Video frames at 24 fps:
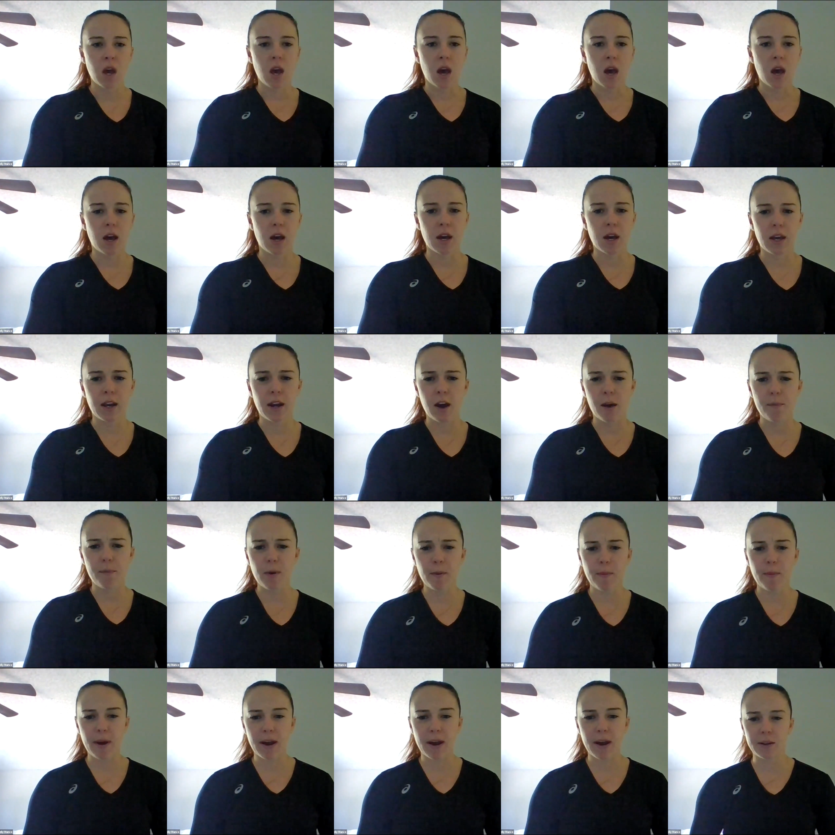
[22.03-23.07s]
an
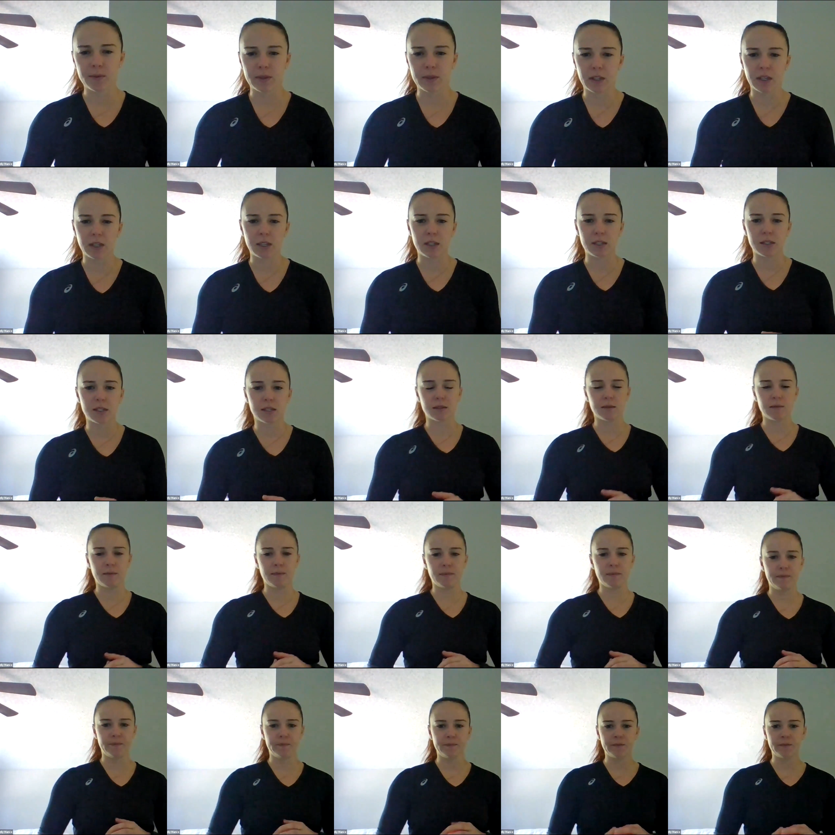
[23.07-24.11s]
upper body release,
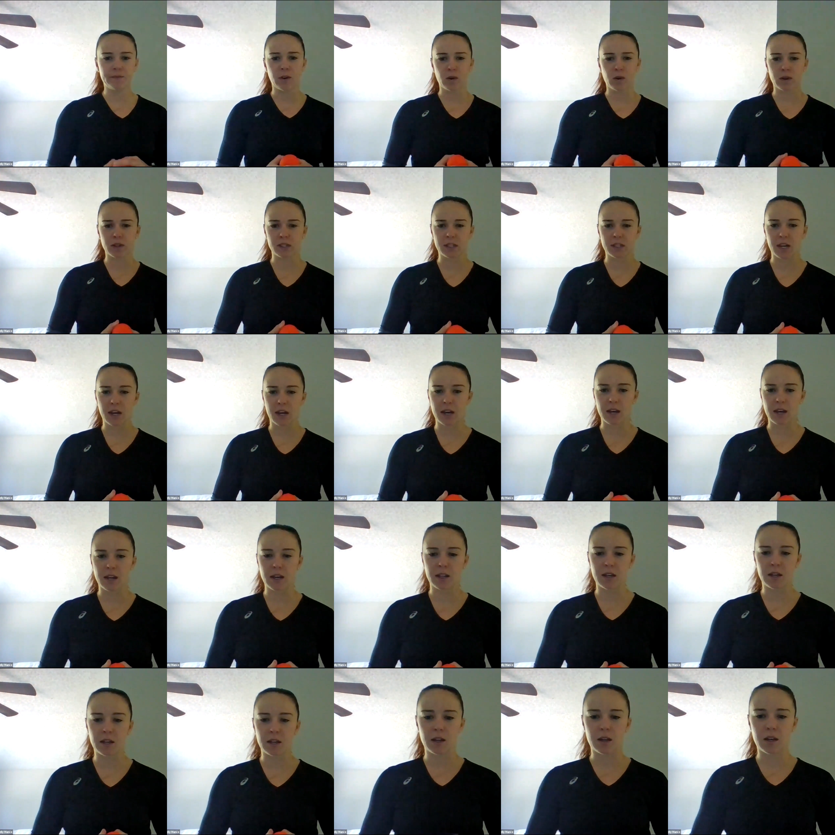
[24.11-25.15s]
focus on